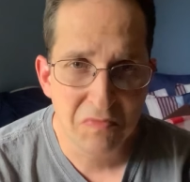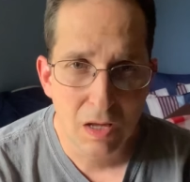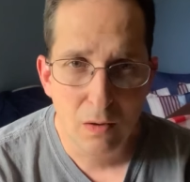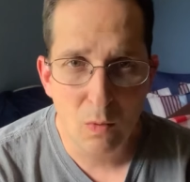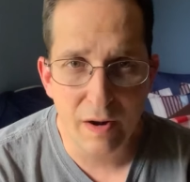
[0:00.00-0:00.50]

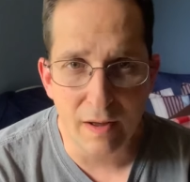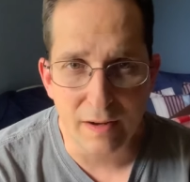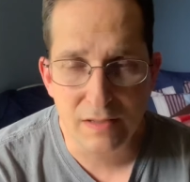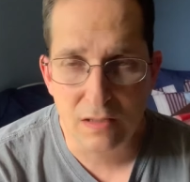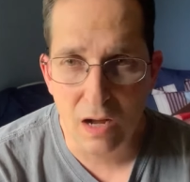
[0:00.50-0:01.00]
why
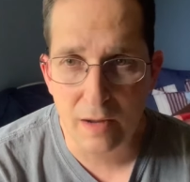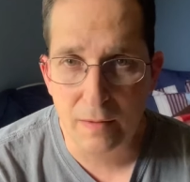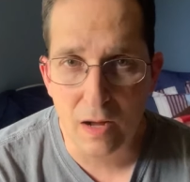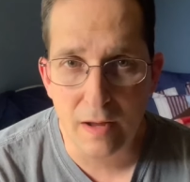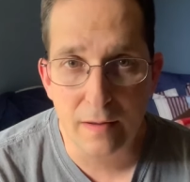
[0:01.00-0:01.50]
not?
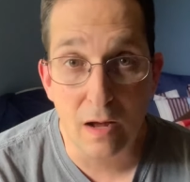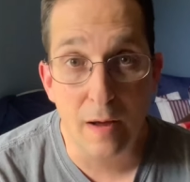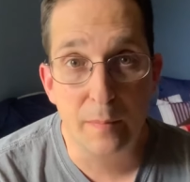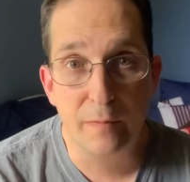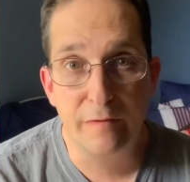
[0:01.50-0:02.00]

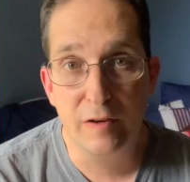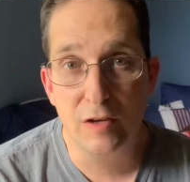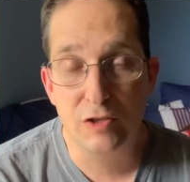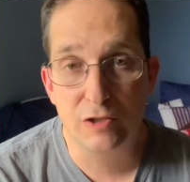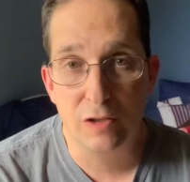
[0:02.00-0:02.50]
I
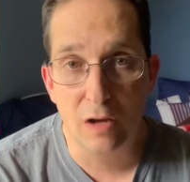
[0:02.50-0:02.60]
finished